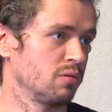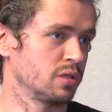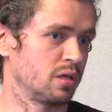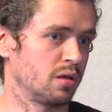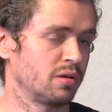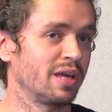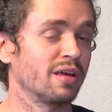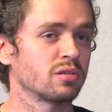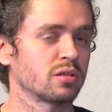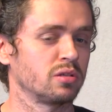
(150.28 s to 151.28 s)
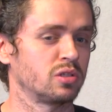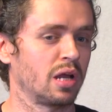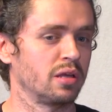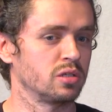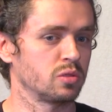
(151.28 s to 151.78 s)
So that was a good
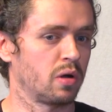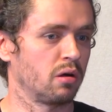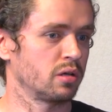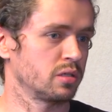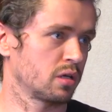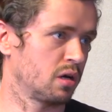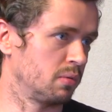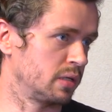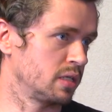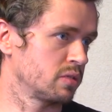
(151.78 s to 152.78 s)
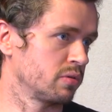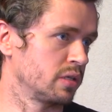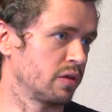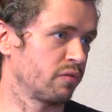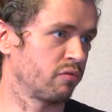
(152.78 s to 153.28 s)
challenge as well, because it's a comedy, something
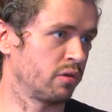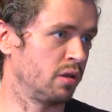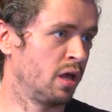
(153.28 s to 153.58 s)
different.